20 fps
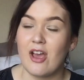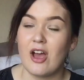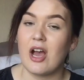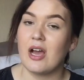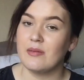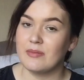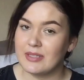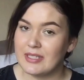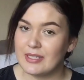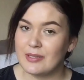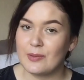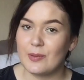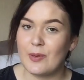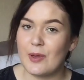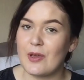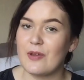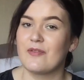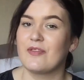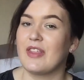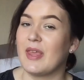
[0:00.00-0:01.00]
I would still
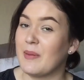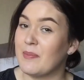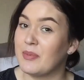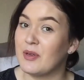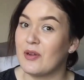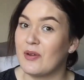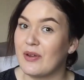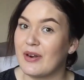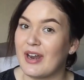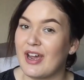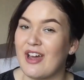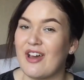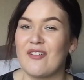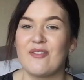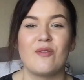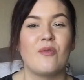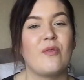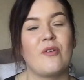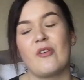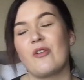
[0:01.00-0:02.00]
go for that block and a half
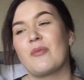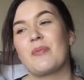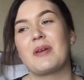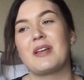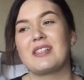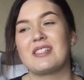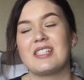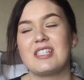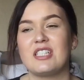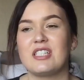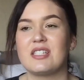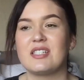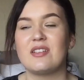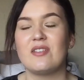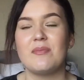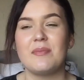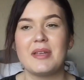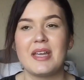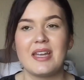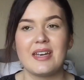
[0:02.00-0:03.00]
walk because it just
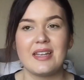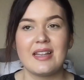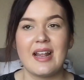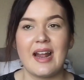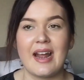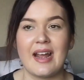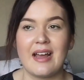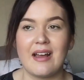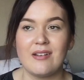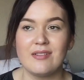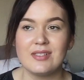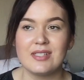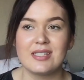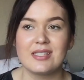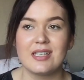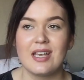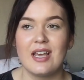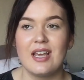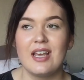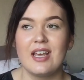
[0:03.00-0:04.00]
got me out of the house,